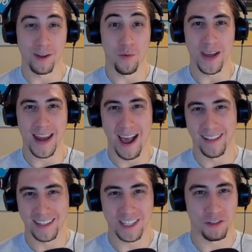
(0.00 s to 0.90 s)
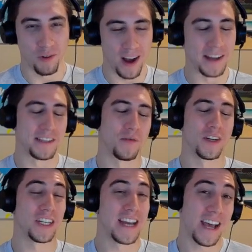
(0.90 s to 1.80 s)
Queen Alexstrasza,
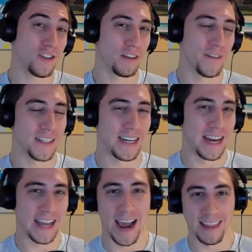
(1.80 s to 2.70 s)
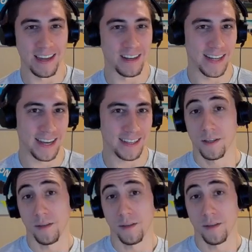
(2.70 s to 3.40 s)
which naturally fits in any Highlander deck.